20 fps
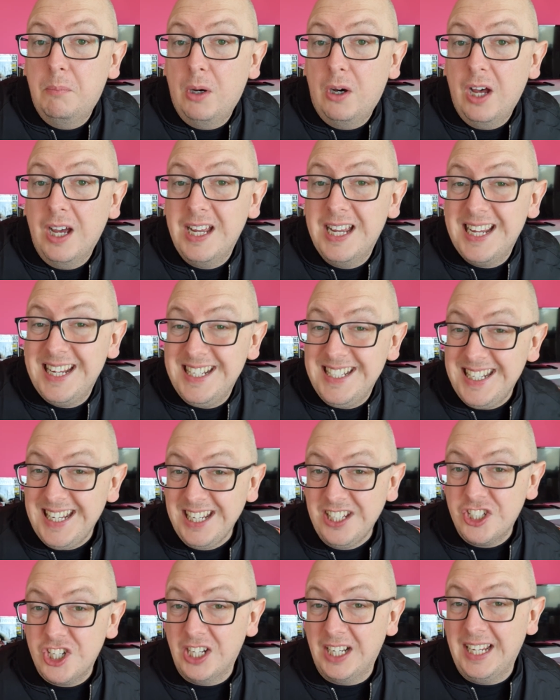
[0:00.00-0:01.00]
But
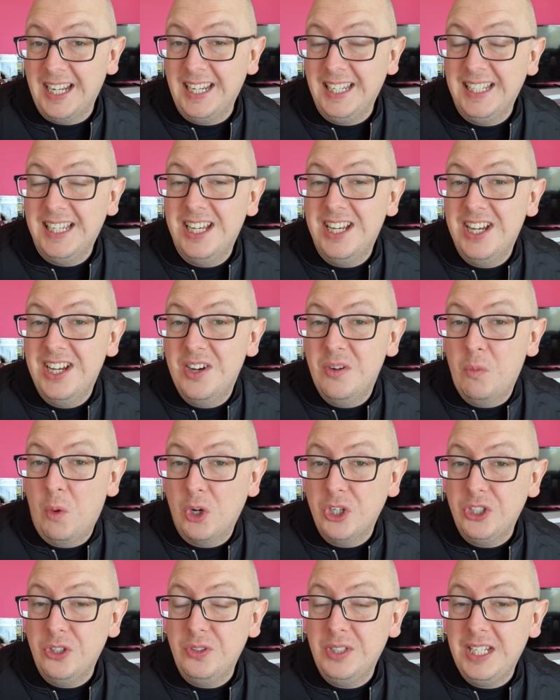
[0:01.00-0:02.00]
initially,
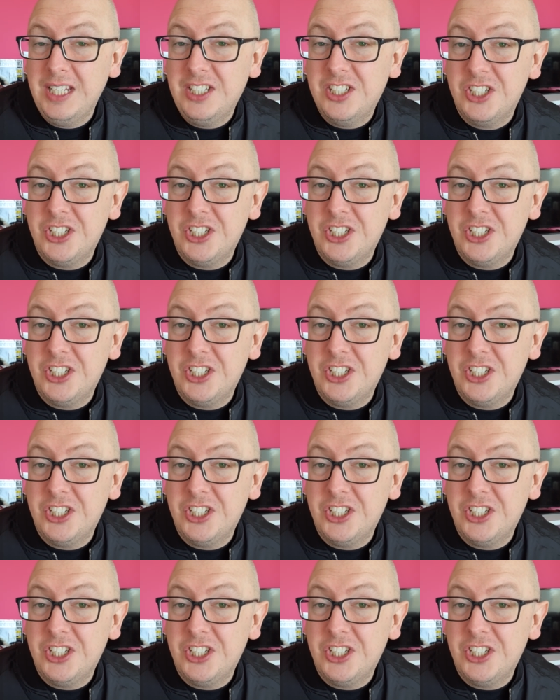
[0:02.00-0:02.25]
what you need